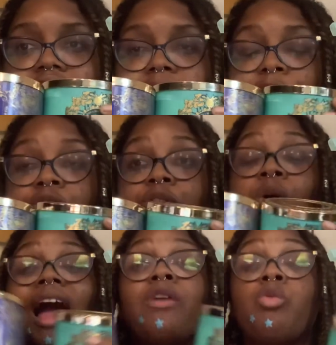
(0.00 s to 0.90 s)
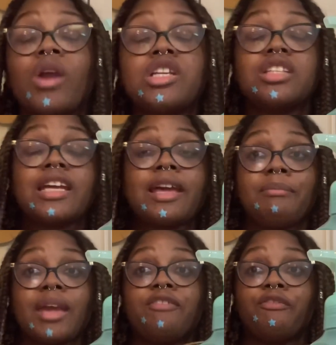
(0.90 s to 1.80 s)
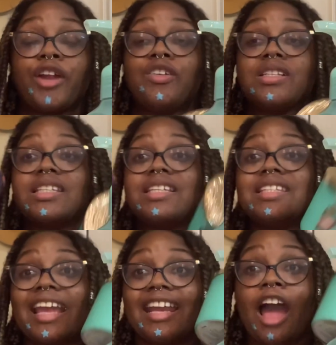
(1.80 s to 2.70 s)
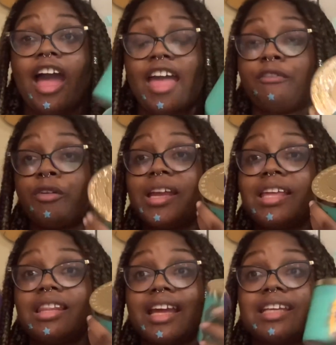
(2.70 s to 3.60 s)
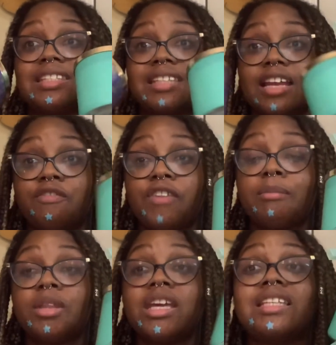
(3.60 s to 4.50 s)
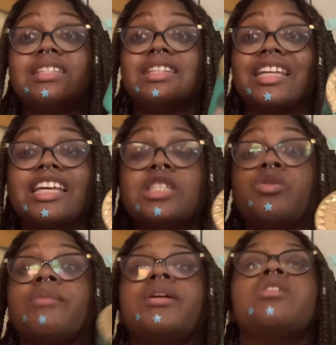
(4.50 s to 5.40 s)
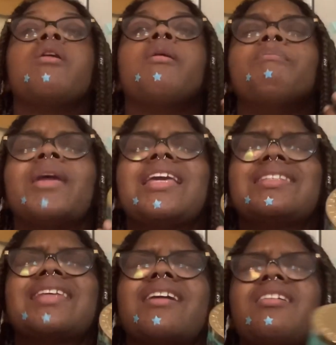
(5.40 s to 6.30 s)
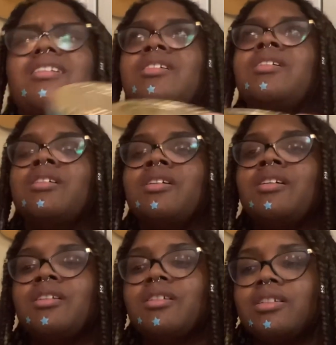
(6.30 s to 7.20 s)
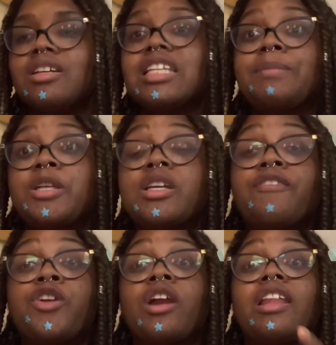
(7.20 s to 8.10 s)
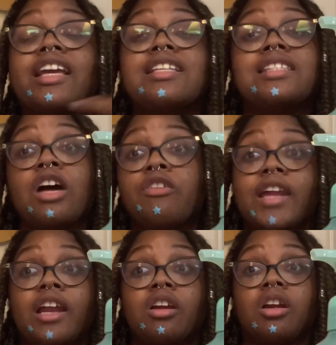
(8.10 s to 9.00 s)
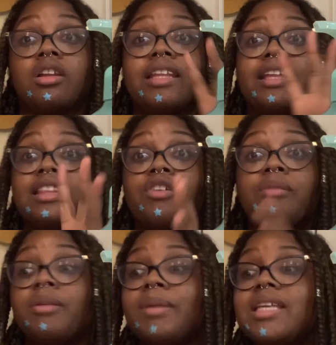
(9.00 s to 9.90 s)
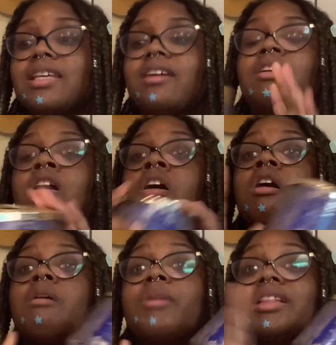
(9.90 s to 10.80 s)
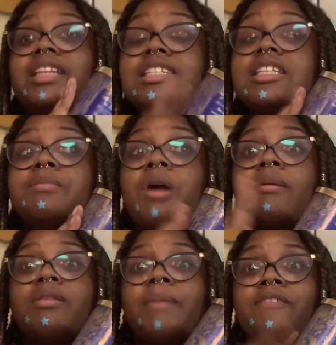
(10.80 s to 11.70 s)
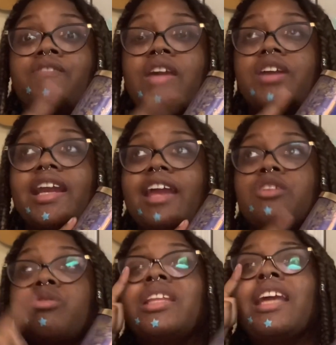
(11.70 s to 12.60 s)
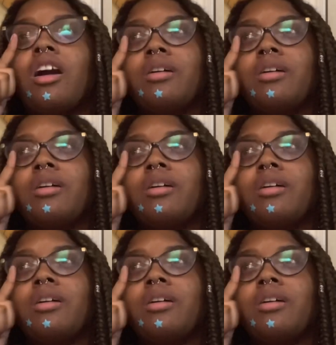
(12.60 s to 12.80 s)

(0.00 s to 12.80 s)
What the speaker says: is beautiful. I wish they made fragrances in every like scent family, because these would have been amazing. Especially if you're like a self-care girly, like that would have been amazing. But this is probably my favorite candle. The